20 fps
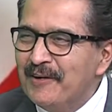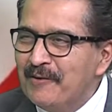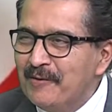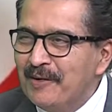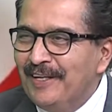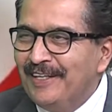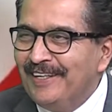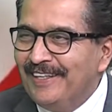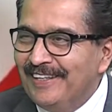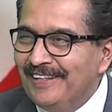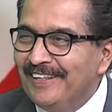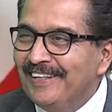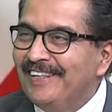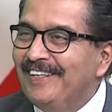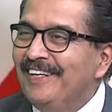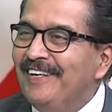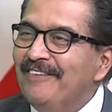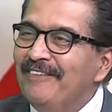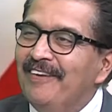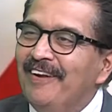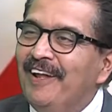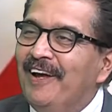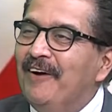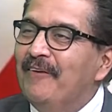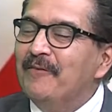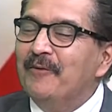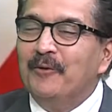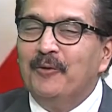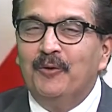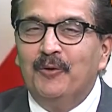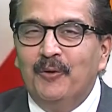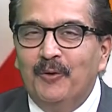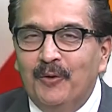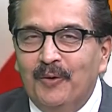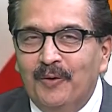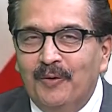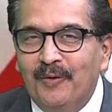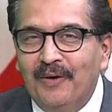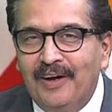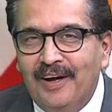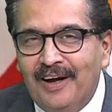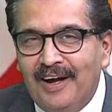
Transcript: will have to go